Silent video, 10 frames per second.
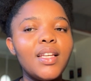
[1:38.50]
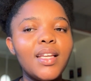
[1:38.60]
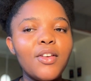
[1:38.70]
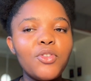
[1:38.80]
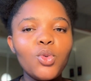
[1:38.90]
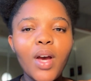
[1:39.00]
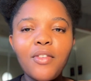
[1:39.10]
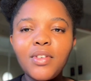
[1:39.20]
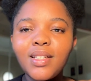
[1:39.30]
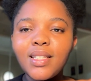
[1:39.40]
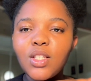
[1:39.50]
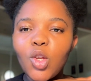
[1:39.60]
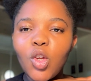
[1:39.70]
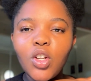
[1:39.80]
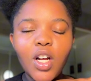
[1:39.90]
if you haven't
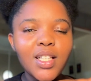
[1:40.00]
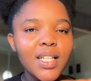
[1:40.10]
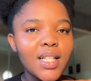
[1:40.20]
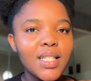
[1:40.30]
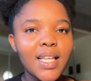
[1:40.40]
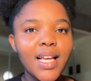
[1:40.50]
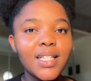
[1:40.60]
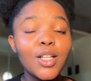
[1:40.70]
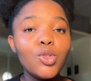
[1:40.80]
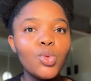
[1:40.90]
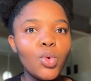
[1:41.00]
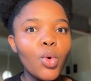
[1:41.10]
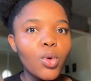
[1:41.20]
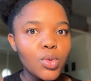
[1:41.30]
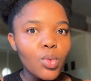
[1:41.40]
secured articles yet, do
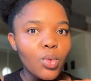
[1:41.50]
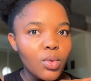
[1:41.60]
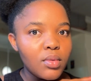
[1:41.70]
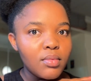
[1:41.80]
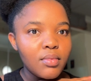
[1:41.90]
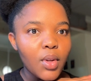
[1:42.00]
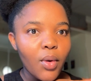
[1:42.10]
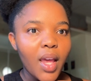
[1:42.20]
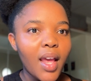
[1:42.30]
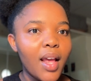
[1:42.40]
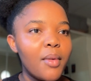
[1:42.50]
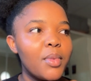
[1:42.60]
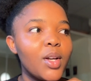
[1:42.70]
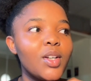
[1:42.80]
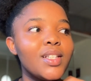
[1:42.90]
law school, okay?
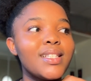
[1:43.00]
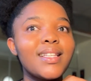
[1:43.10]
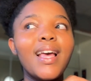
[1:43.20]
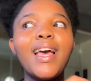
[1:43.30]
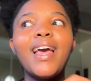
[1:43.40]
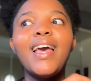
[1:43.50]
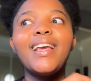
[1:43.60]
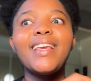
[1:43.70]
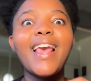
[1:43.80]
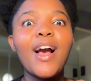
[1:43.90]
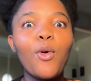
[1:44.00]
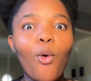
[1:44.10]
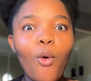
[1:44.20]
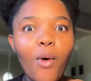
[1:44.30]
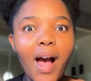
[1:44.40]
Because
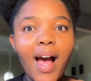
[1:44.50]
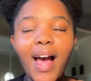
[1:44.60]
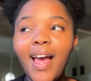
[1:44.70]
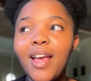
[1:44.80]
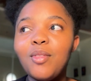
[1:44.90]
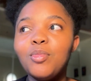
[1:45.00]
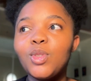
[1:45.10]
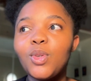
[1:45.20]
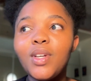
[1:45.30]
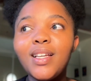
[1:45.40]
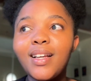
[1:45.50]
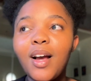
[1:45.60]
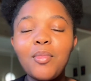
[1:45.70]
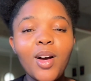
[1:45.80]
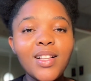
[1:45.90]
I am doing
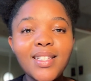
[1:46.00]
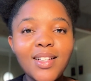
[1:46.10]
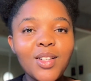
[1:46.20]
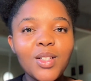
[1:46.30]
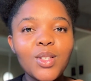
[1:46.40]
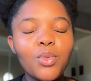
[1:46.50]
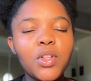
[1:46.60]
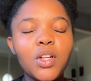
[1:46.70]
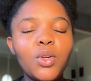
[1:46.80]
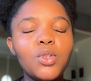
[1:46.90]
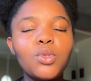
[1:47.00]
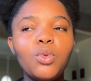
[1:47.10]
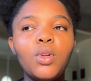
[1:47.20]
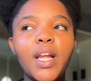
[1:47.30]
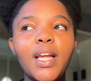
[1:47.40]
articles with law
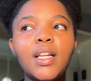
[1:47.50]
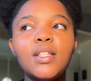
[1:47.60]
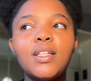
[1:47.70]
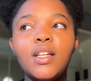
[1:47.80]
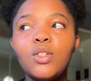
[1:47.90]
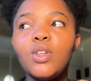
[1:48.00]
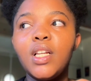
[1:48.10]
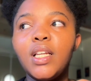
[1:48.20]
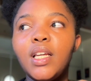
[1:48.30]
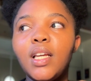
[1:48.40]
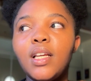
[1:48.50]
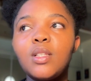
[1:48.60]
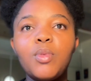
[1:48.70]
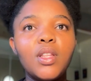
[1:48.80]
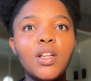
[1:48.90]
school, and it's
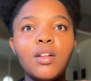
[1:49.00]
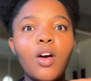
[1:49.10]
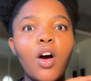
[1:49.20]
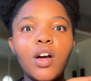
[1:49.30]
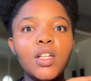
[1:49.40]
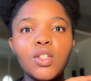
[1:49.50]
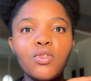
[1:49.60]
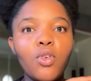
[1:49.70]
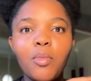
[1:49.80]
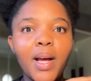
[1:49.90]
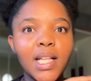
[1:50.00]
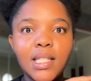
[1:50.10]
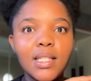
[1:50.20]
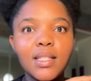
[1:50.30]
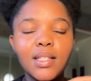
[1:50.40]
been the hardest 4
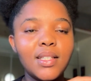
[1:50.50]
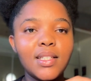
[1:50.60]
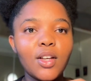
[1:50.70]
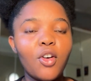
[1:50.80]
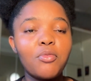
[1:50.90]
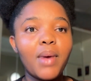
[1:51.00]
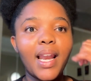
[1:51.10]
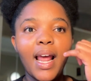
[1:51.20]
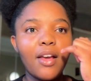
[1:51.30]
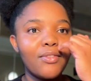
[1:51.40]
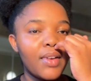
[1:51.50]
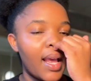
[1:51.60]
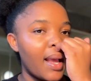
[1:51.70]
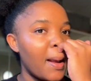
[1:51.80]
months of my life. Like,